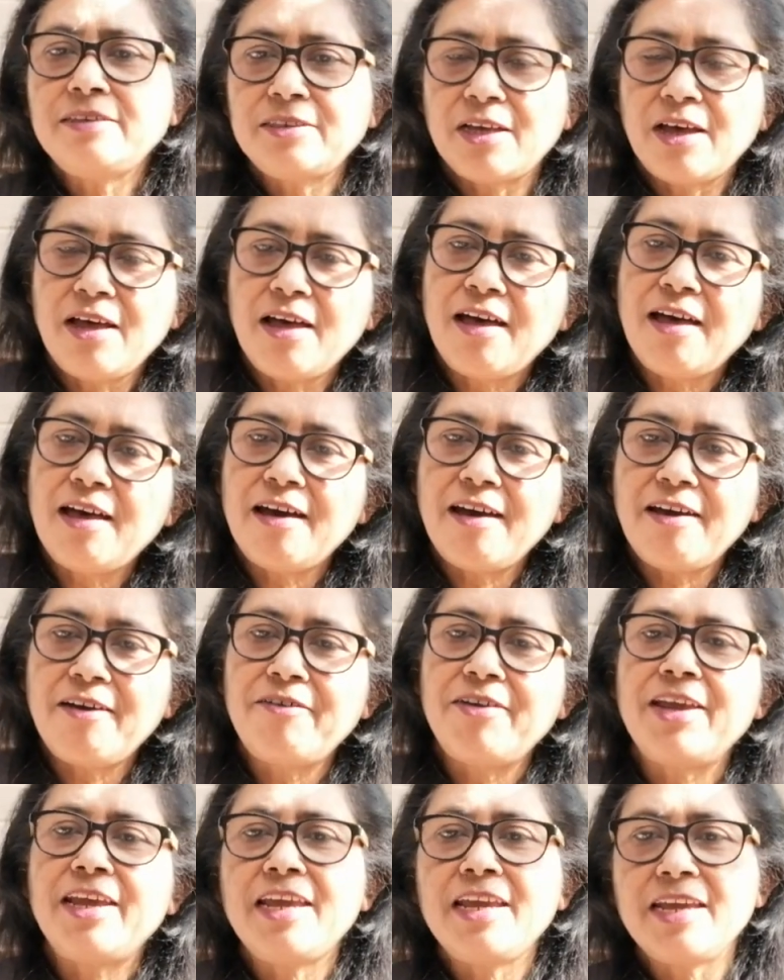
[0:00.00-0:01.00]

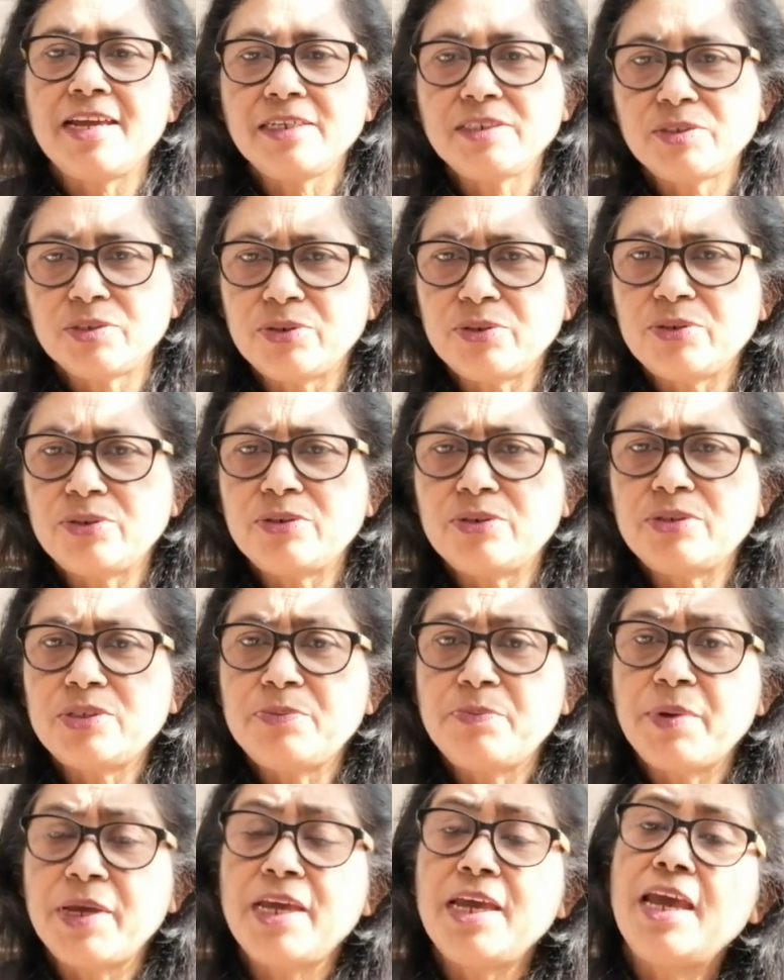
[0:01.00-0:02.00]
sorry,
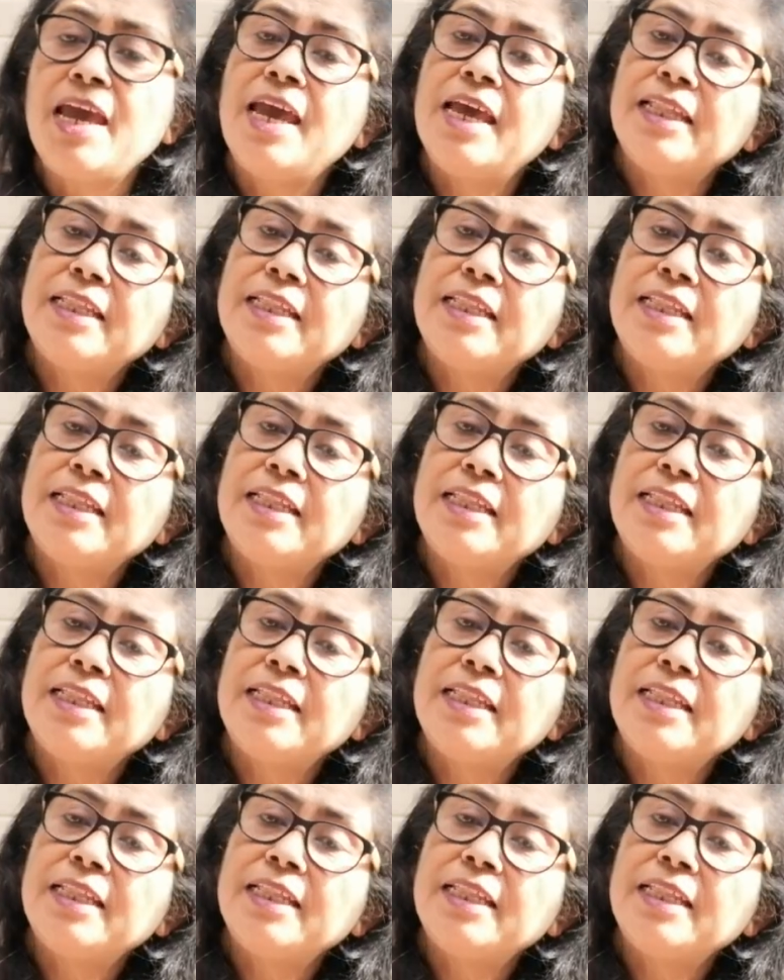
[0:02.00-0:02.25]
excuse me.